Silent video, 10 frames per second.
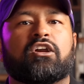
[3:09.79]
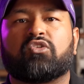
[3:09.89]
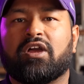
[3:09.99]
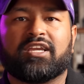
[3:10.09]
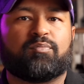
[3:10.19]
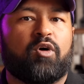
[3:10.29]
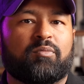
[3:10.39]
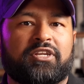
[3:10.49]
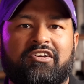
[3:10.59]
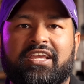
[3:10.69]
chronic
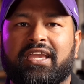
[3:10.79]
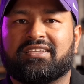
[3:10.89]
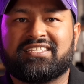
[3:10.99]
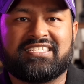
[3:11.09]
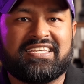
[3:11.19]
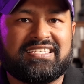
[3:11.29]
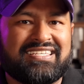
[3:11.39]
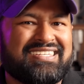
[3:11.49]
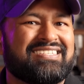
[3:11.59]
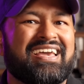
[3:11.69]
pulmonary
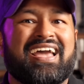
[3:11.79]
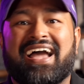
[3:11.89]
diseases,